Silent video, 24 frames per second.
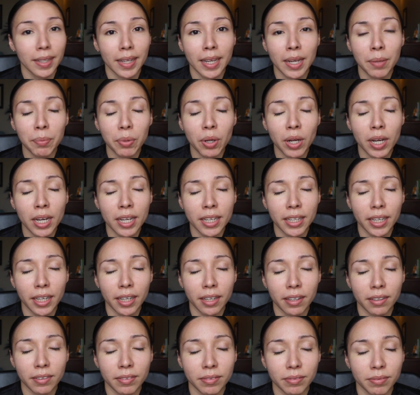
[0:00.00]
Amber
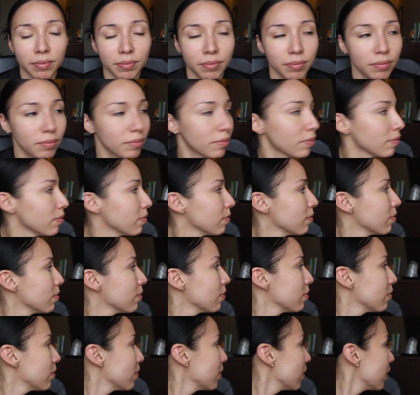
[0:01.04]
honey,
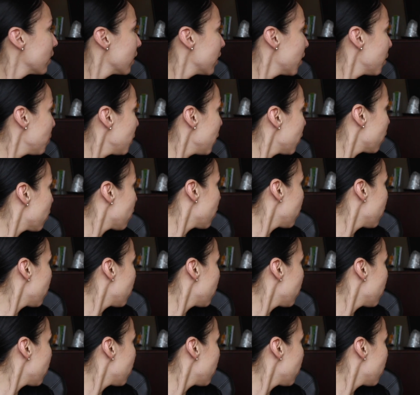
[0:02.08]
come here